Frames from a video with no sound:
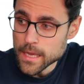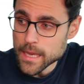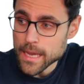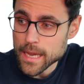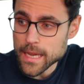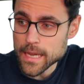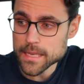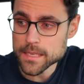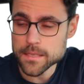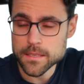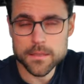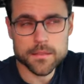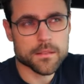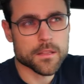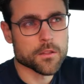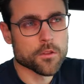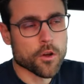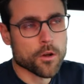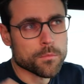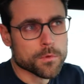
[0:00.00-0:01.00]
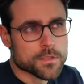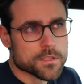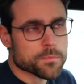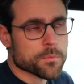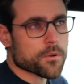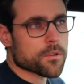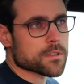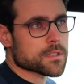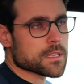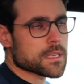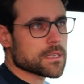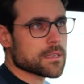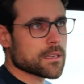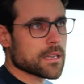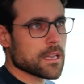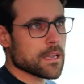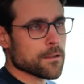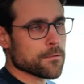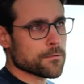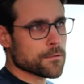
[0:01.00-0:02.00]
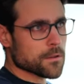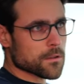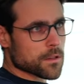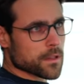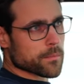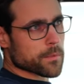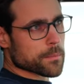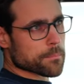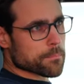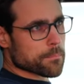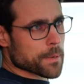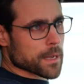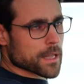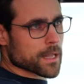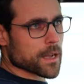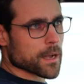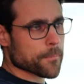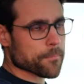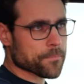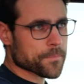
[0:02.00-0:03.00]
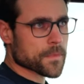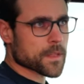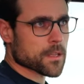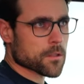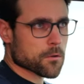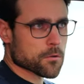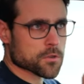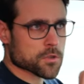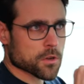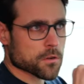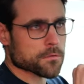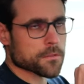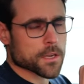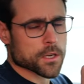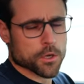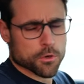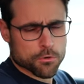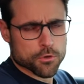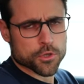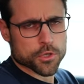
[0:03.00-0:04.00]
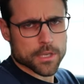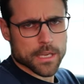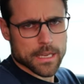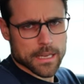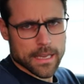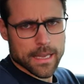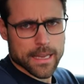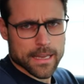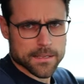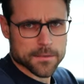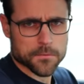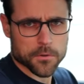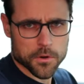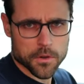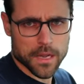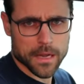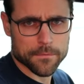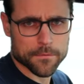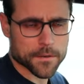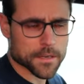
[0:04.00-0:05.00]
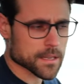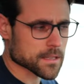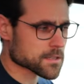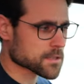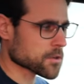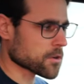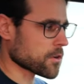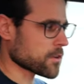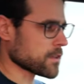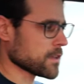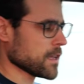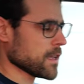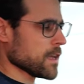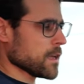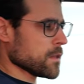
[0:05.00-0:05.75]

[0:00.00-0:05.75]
And the normal sport seat give you a little bit better, you know, softer cushioning as for comfort and so on.